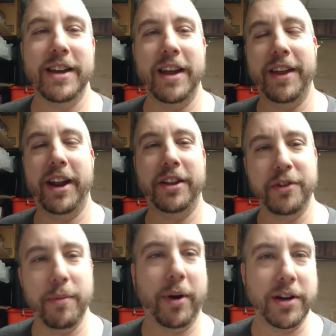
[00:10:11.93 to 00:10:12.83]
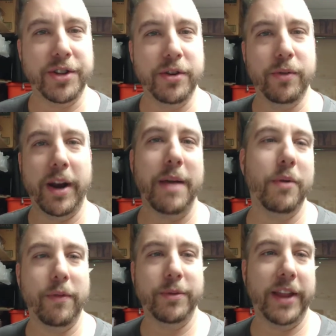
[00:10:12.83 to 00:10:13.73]
And then I'll do a part two when I
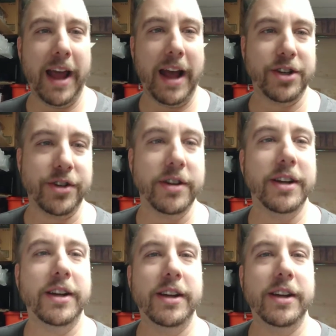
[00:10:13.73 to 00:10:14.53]
move them to the hatcher.